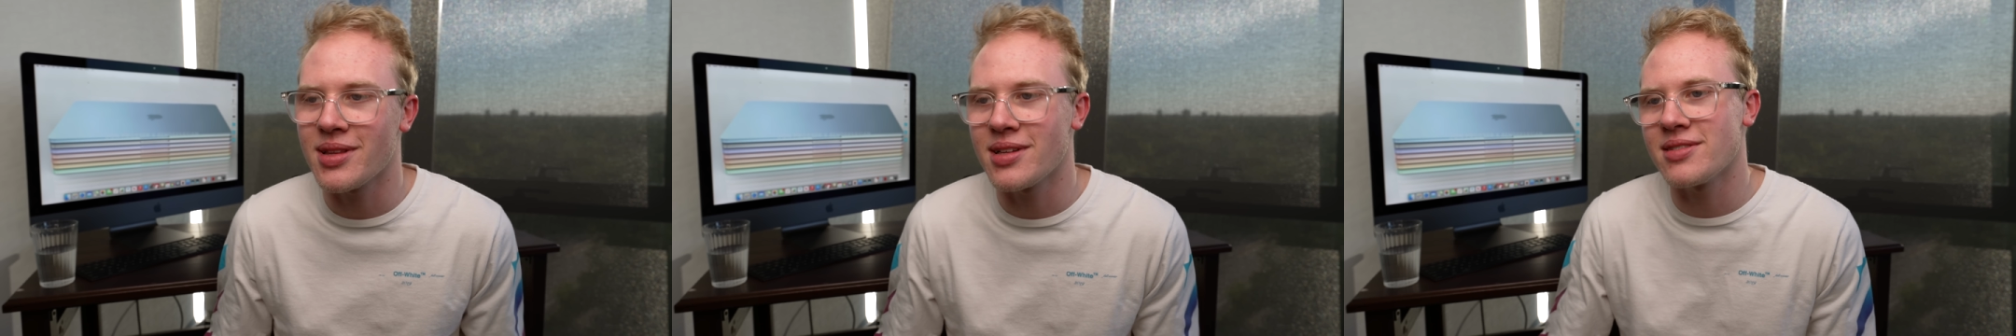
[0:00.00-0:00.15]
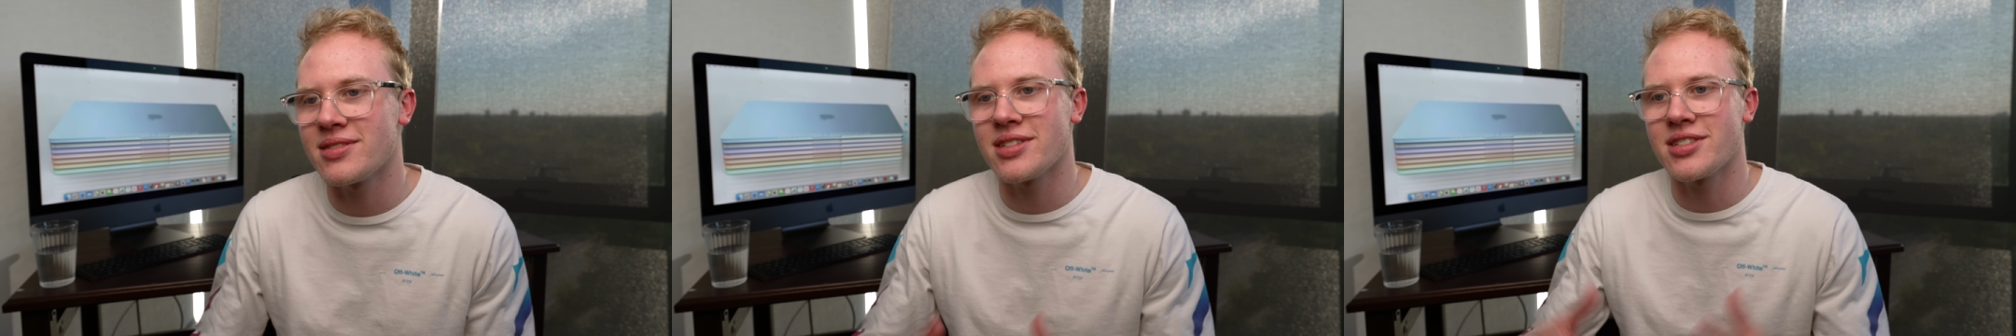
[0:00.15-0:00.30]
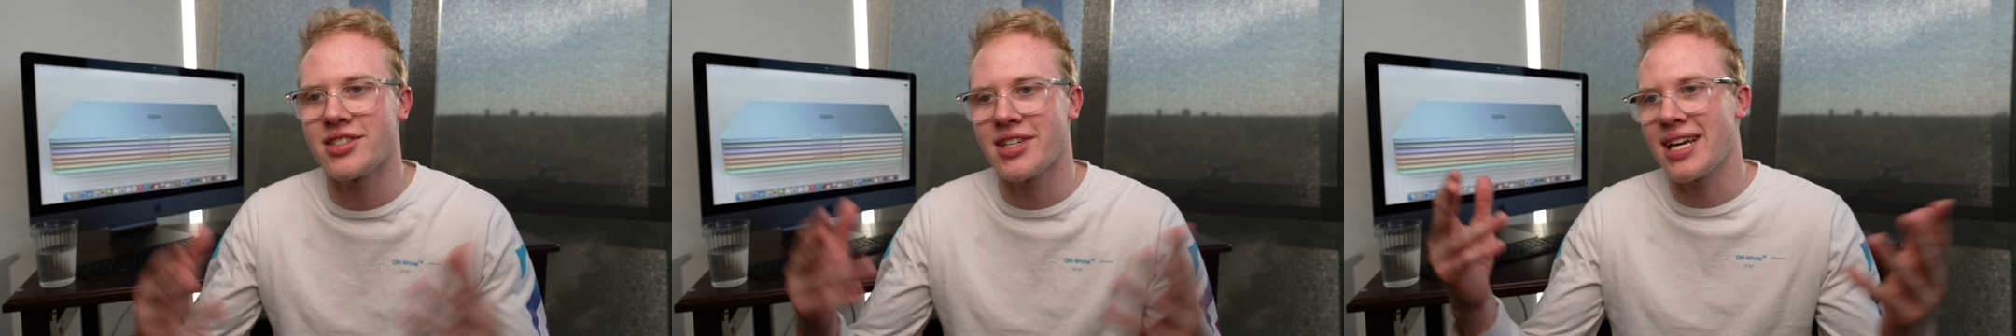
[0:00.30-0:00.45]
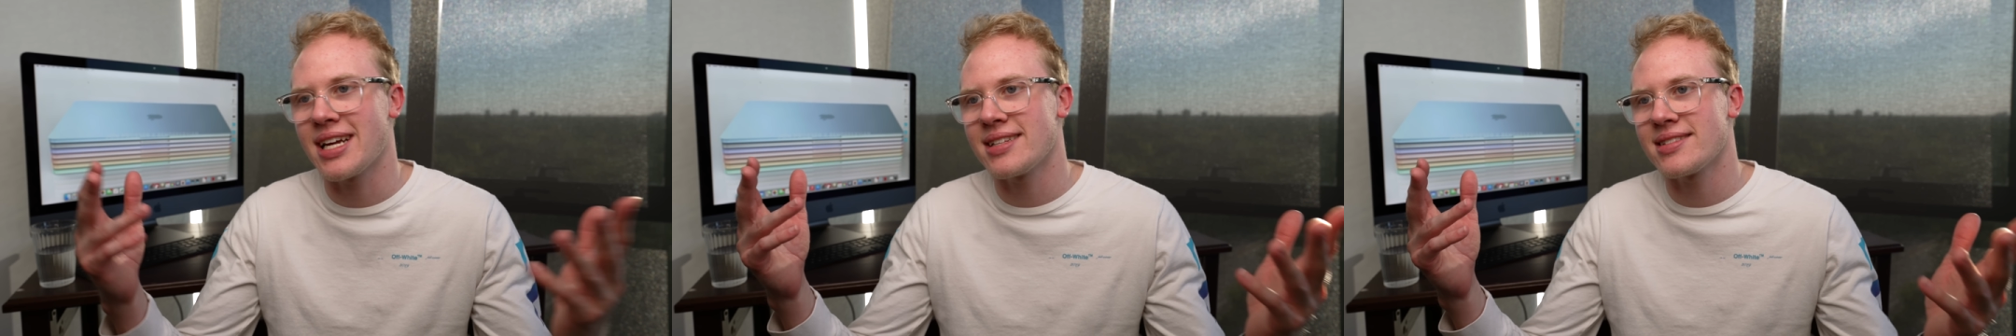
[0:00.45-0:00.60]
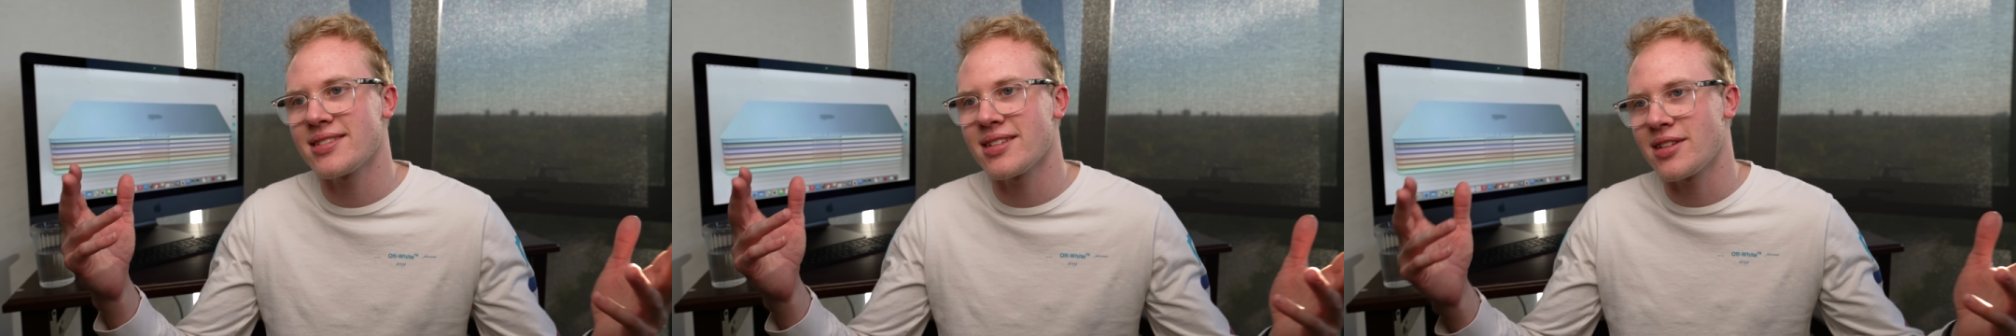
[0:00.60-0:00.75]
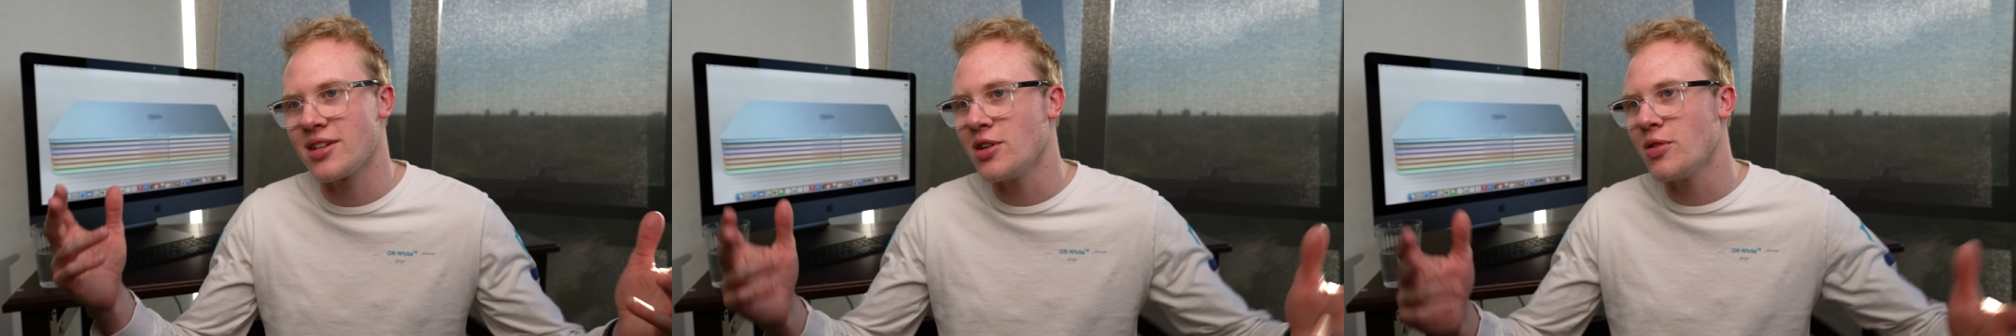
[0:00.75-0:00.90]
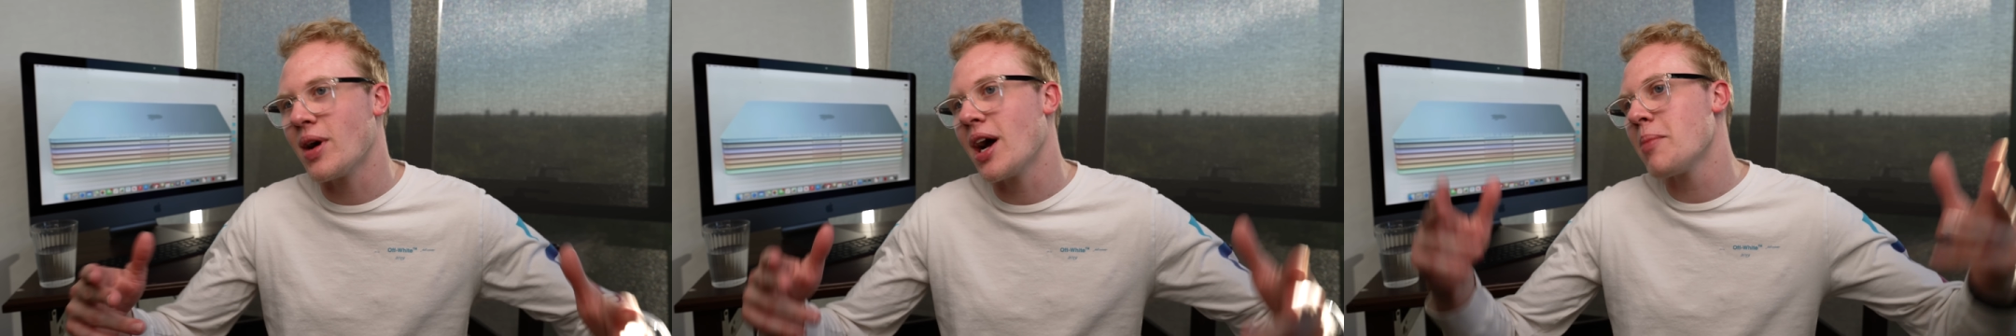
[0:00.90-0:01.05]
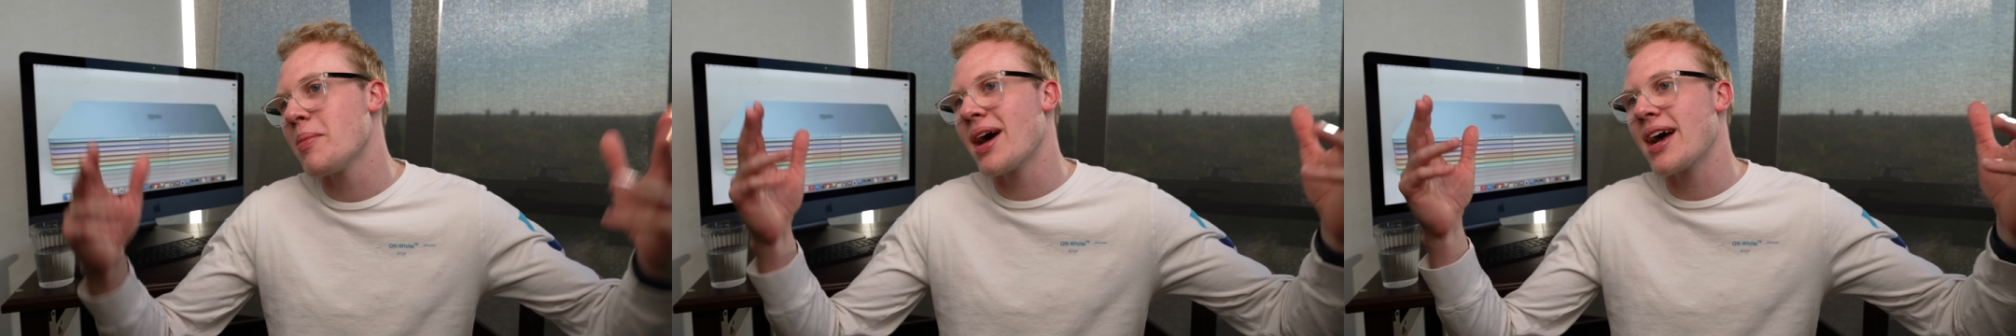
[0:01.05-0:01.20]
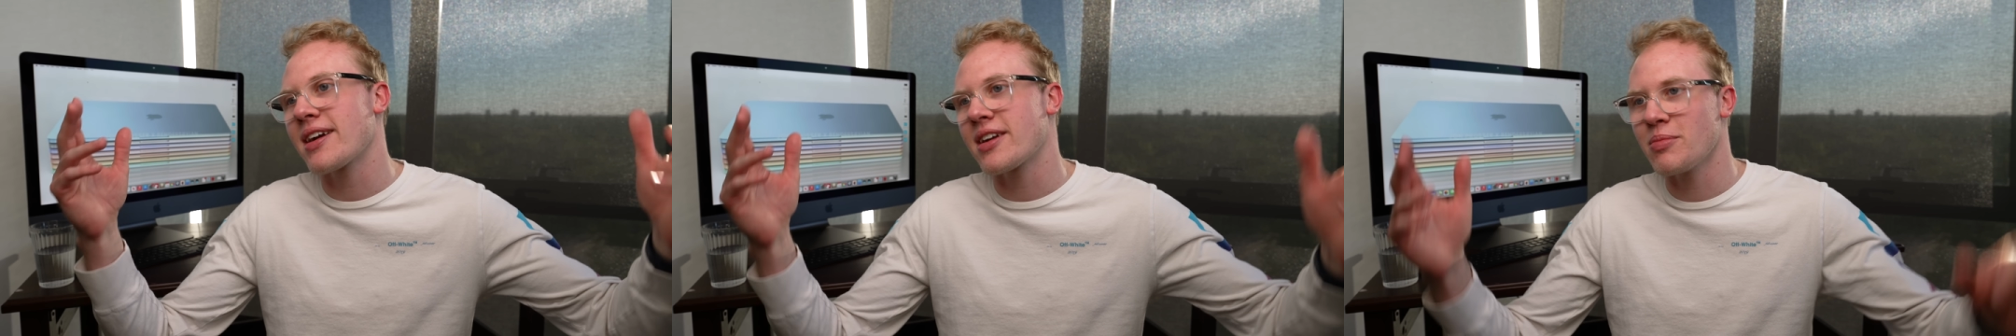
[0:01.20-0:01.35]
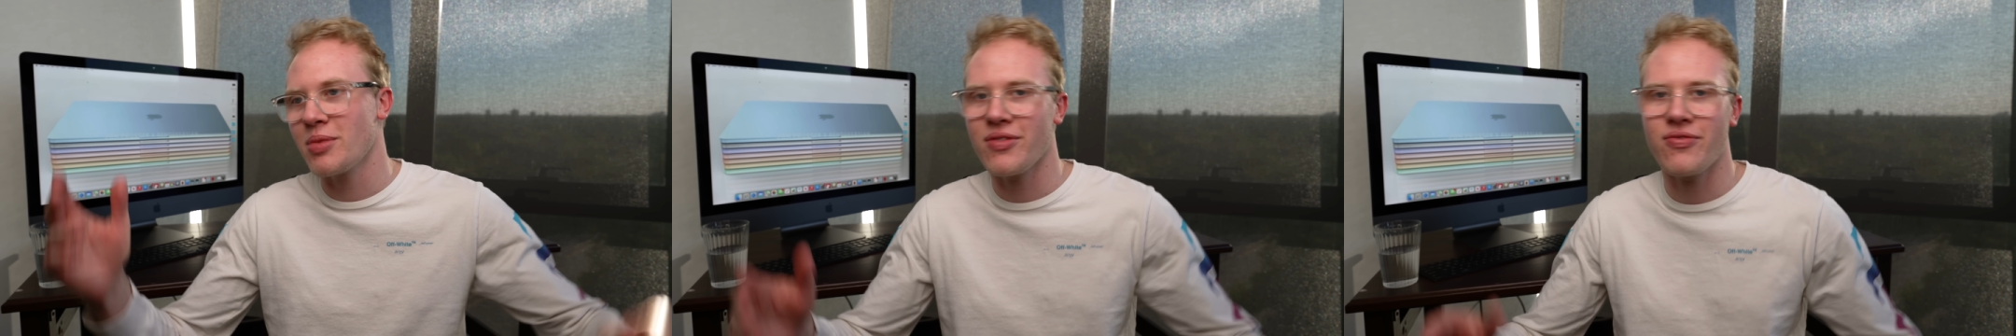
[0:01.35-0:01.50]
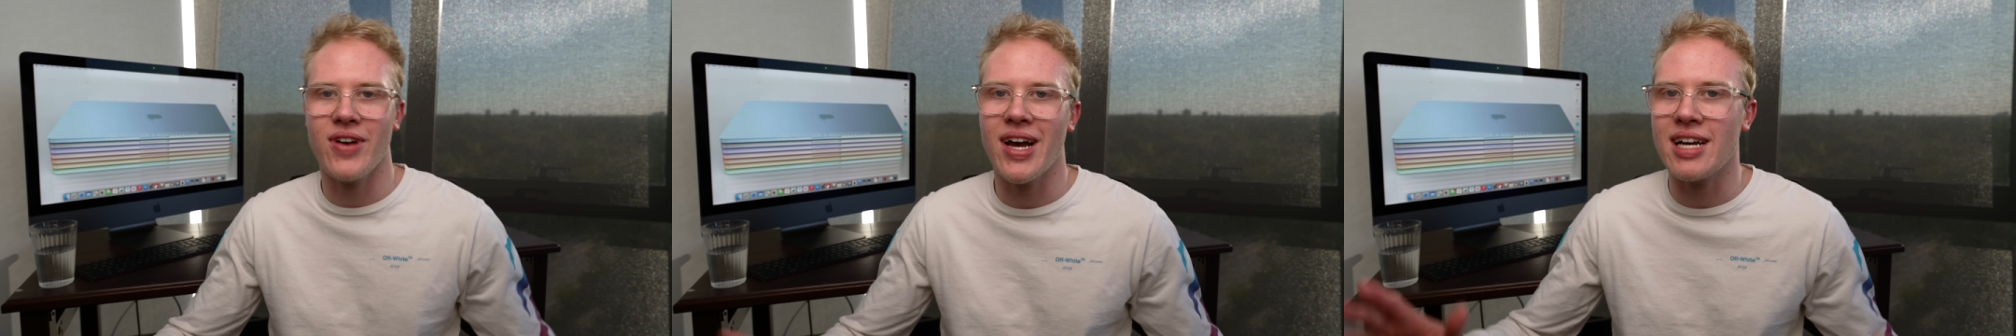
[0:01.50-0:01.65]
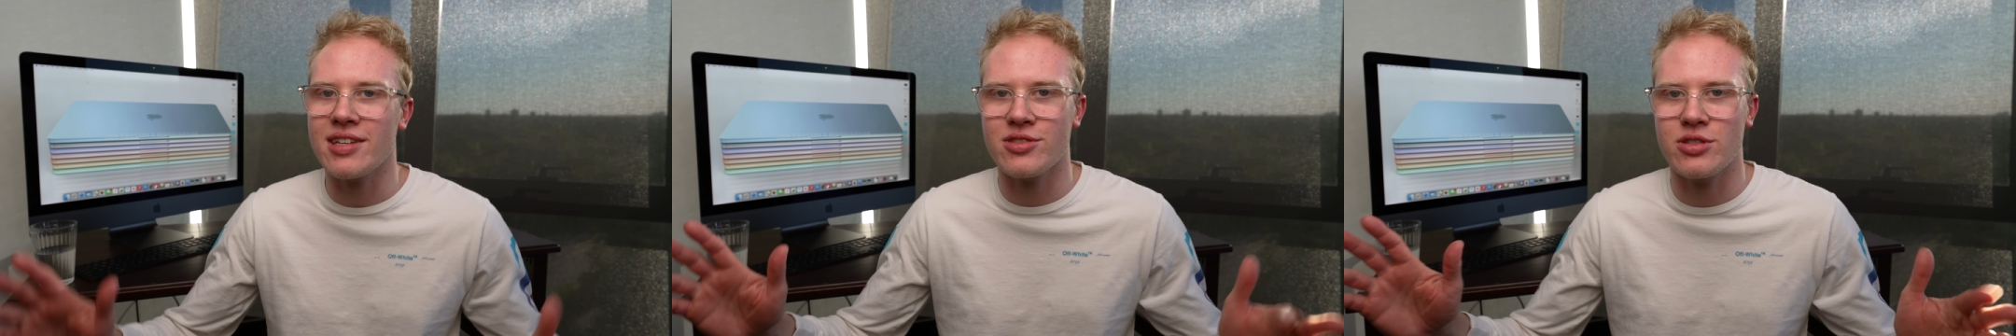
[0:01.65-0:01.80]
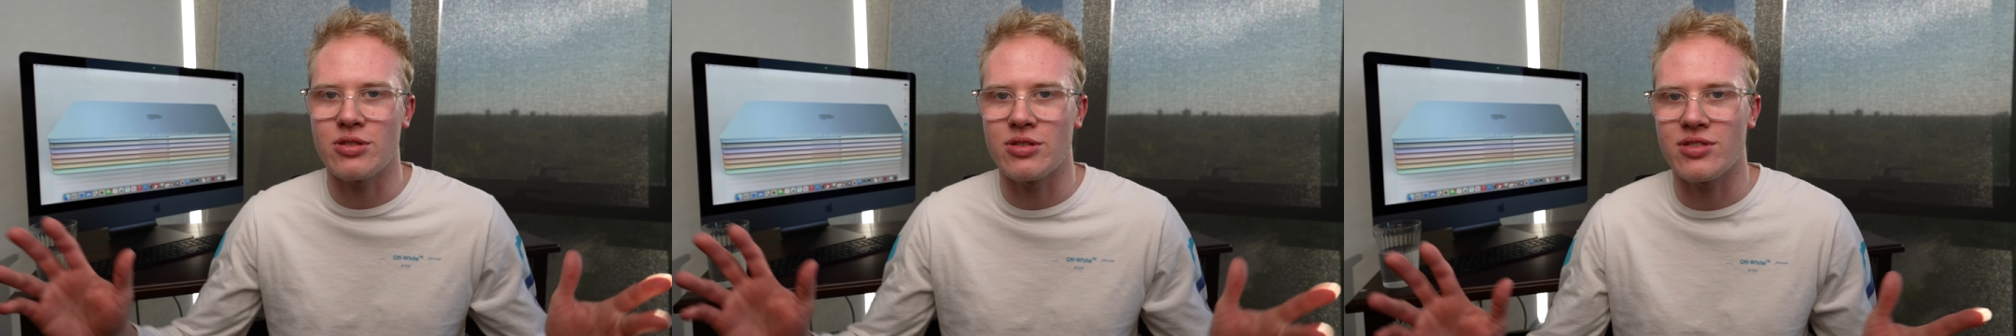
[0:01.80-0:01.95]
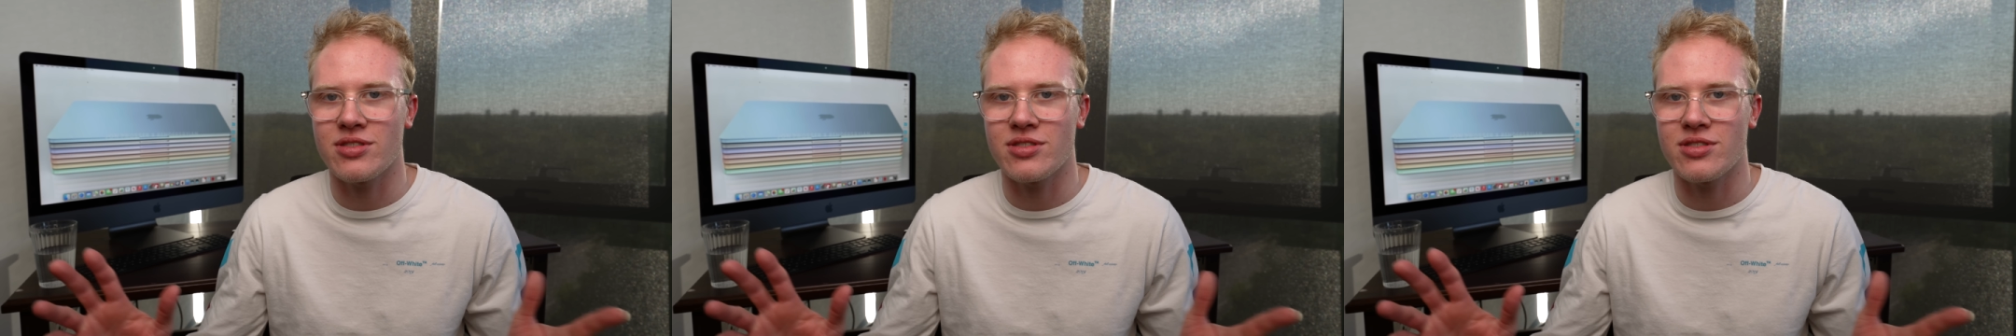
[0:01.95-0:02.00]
There's a chance that the new iMac could be faster.